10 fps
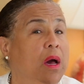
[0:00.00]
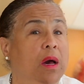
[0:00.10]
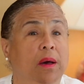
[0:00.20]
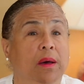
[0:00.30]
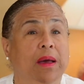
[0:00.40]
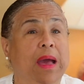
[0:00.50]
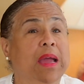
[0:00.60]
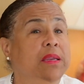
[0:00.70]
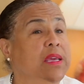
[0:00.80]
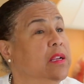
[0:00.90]
I
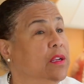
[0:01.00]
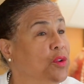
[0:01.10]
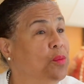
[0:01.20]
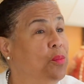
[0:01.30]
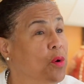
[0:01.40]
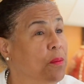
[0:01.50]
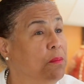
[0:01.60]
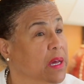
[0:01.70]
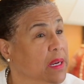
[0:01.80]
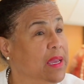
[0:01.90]
need a little more
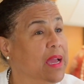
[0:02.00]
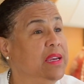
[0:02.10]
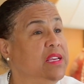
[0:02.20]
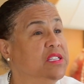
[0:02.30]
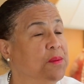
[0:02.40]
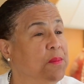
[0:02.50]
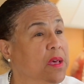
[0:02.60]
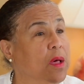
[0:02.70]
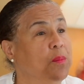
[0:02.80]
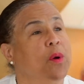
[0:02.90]
money. I need some
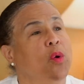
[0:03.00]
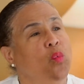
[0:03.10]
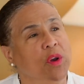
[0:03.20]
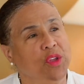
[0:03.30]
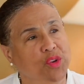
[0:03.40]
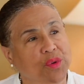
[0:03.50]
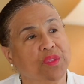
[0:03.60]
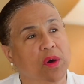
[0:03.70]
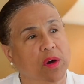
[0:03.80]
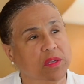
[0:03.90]
help. What are your
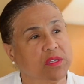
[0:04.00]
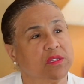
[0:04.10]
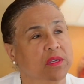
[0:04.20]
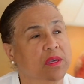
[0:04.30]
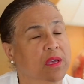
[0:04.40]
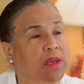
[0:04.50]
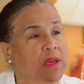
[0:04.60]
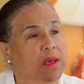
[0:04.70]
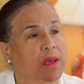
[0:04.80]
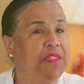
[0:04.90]
thoughts? I